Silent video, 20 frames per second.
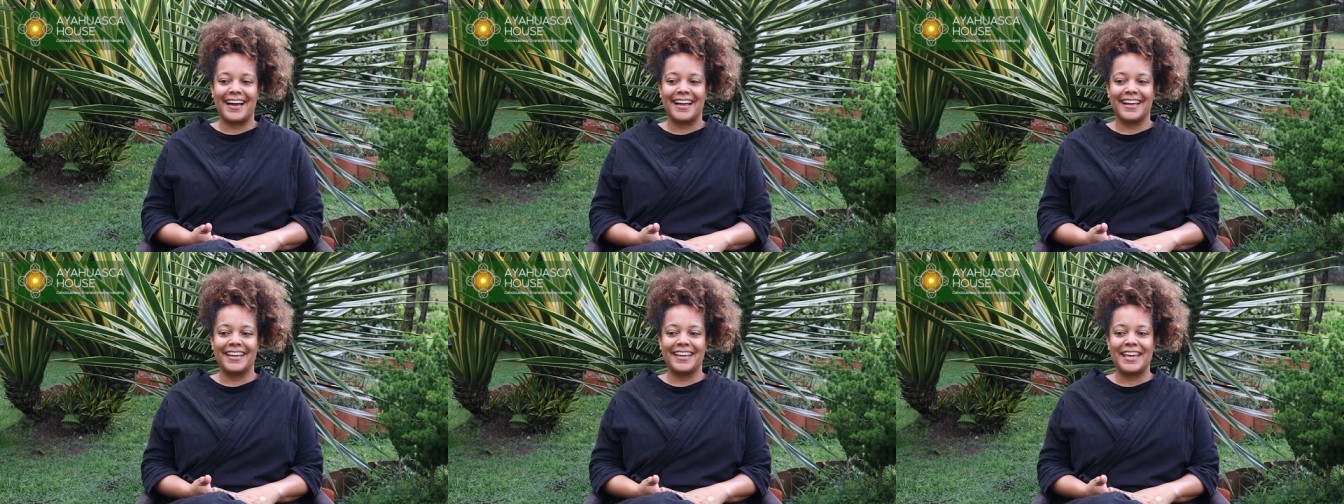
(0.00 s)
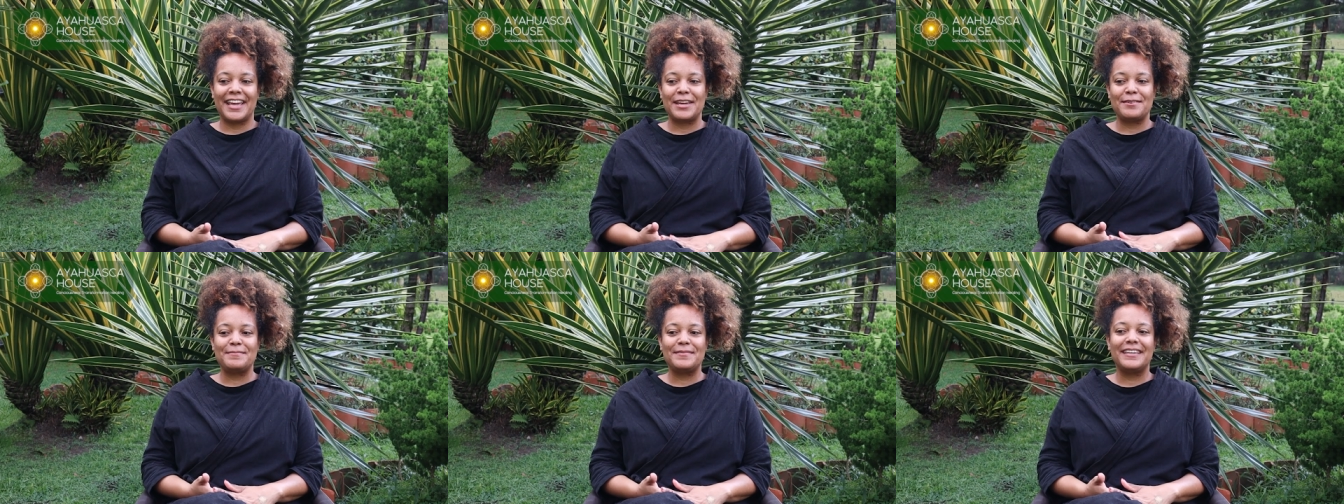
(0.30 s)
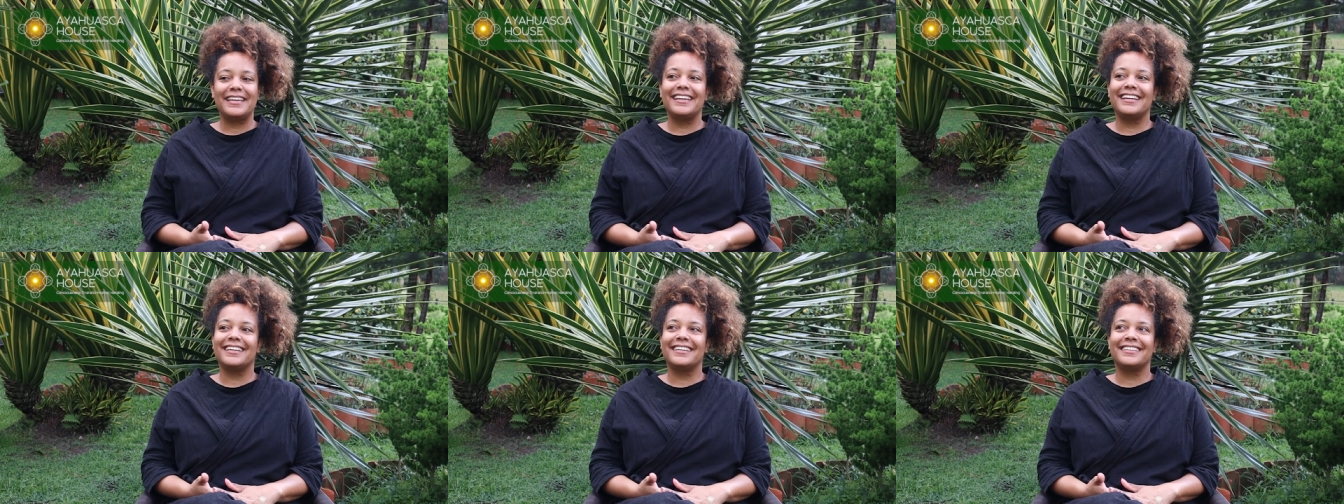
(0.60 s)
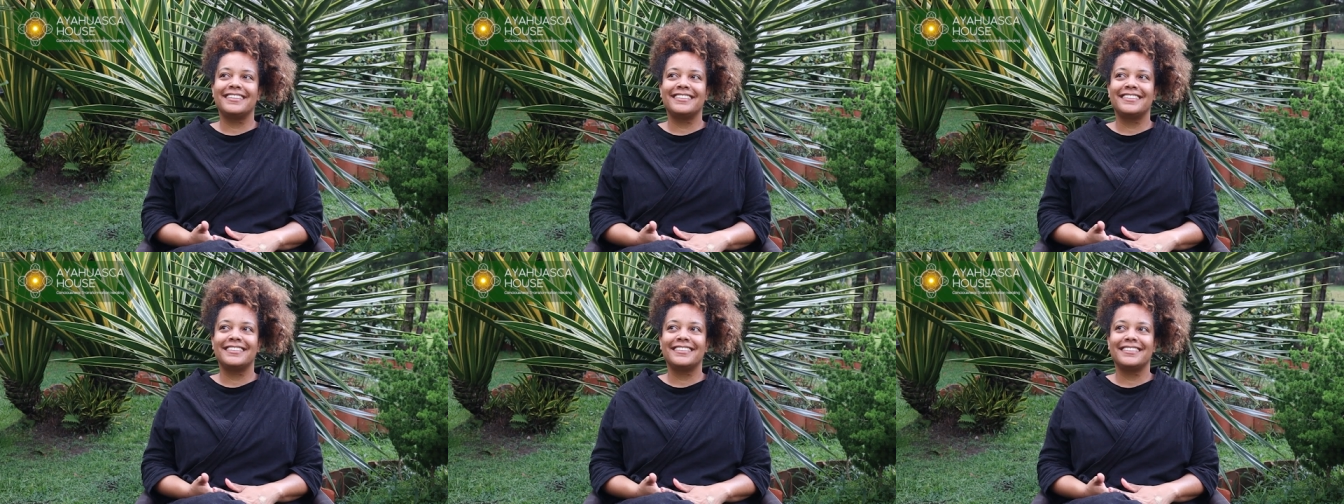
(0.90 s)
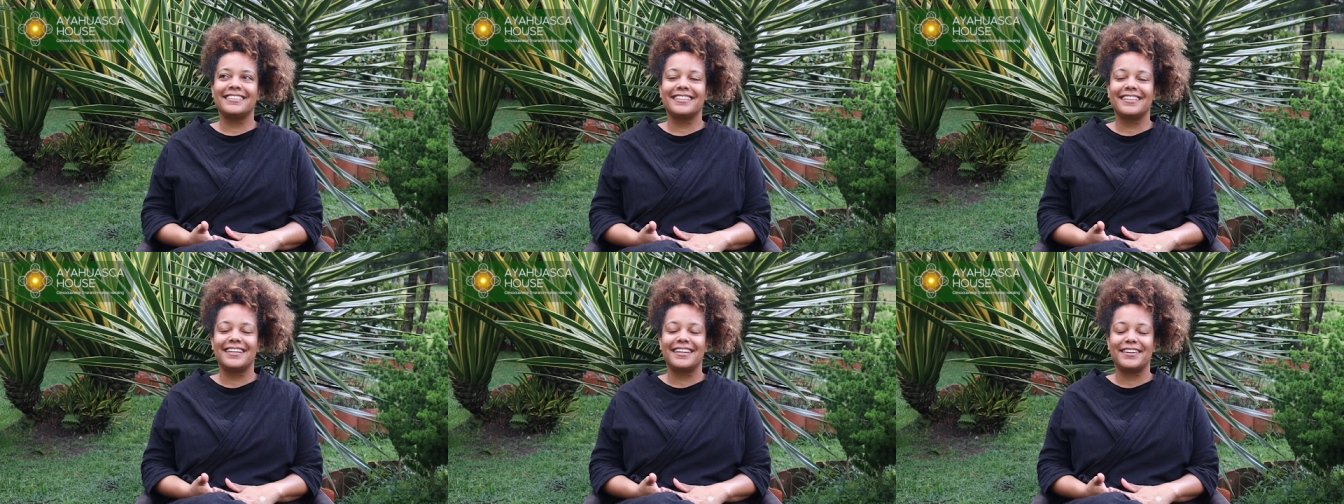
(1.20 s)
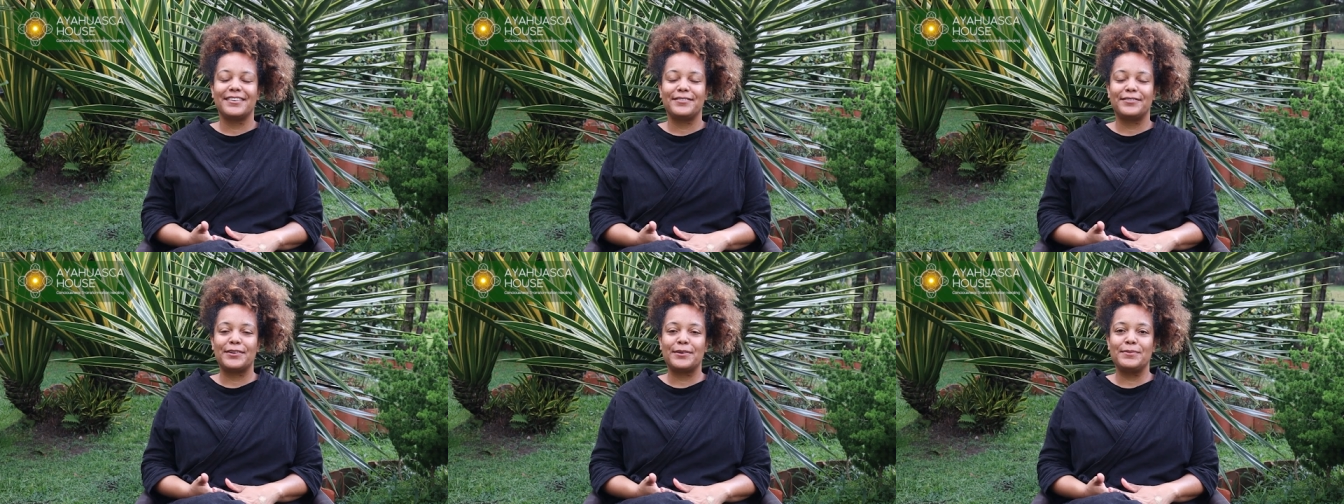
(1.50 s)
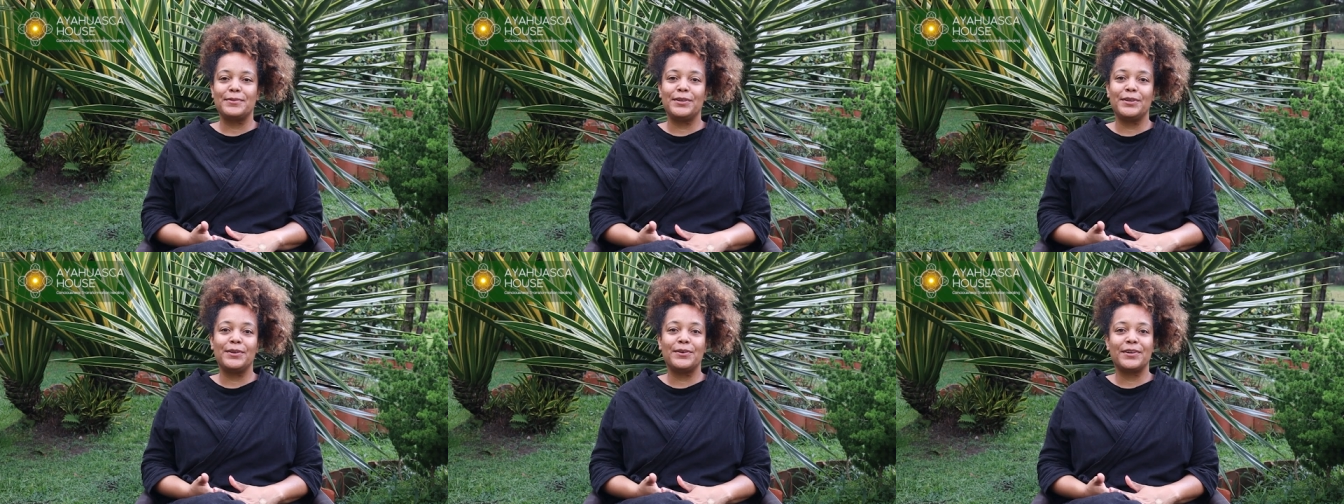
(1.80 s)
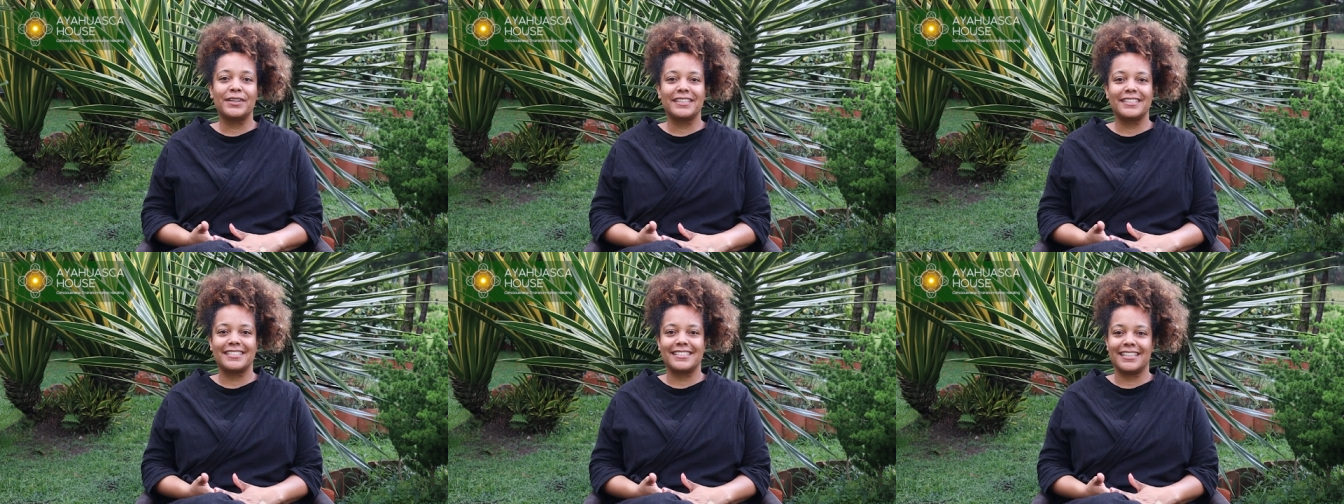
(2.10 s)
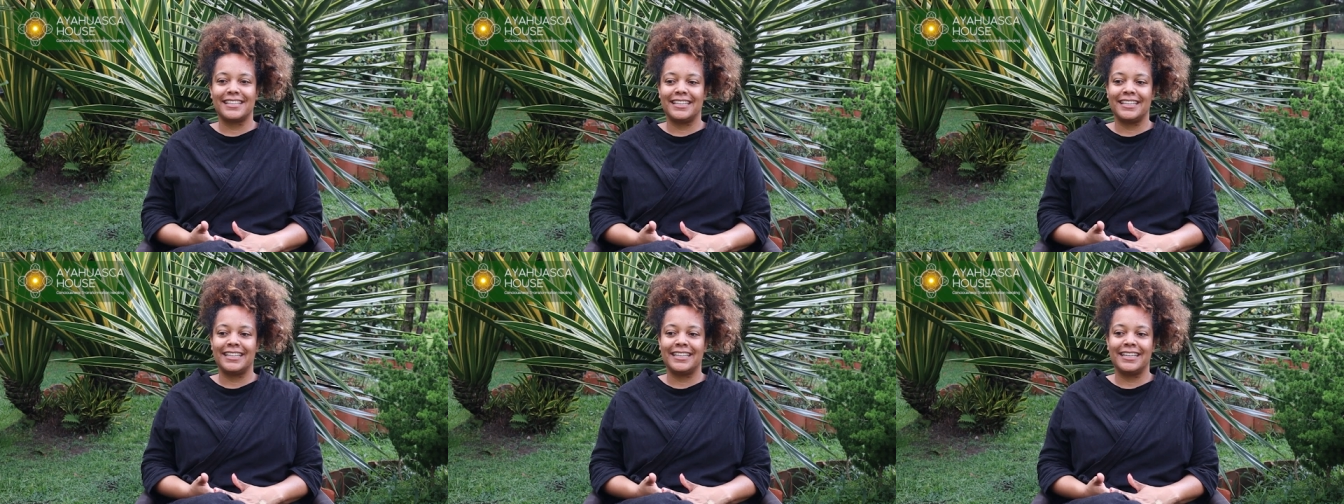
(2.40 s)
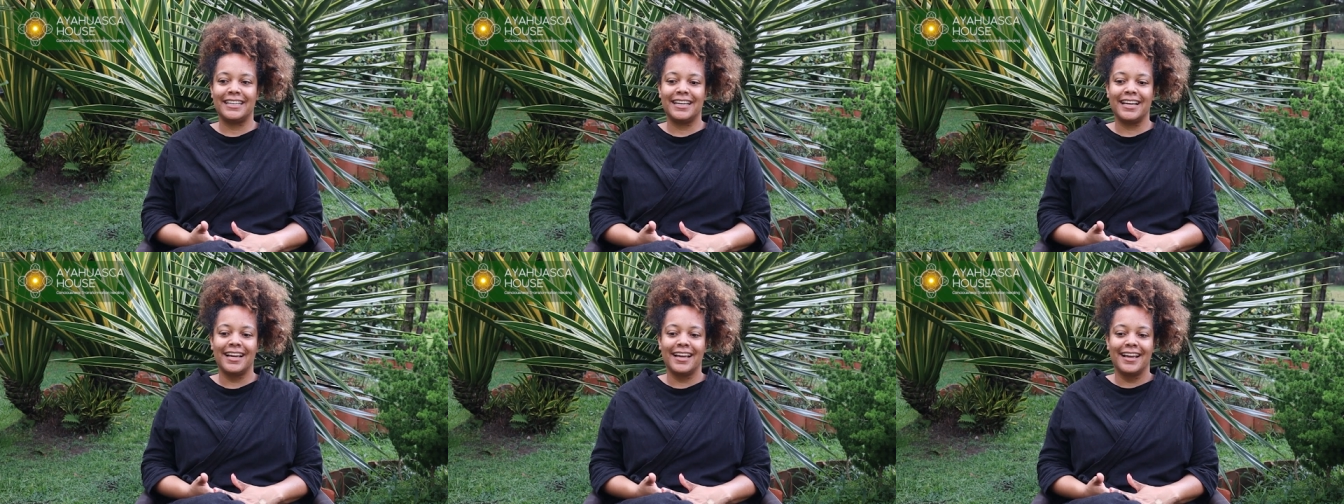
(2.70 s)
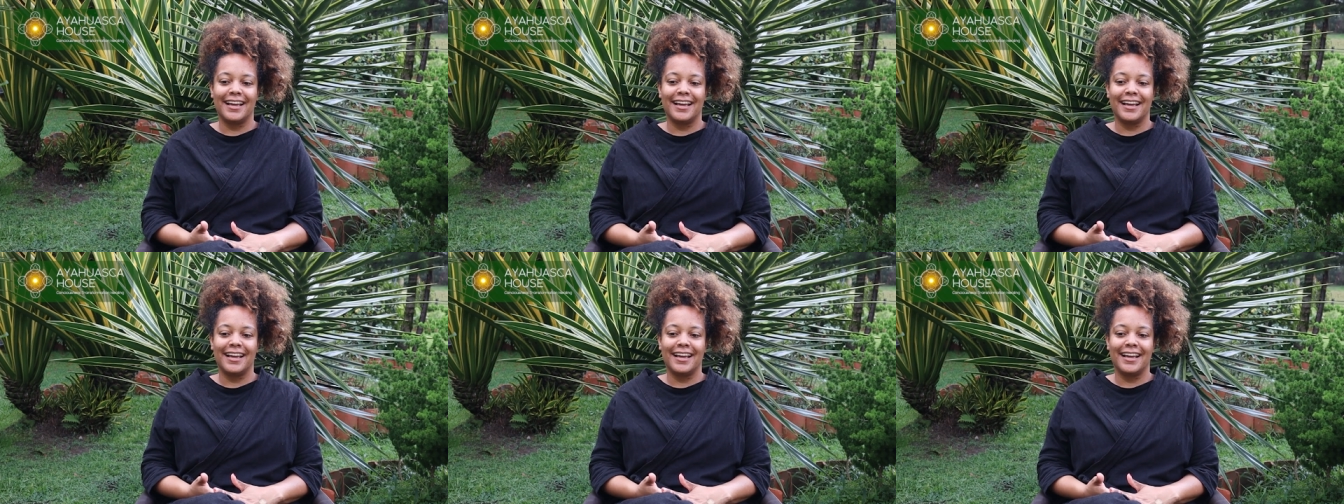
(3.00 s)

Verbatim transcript: I came here from New York City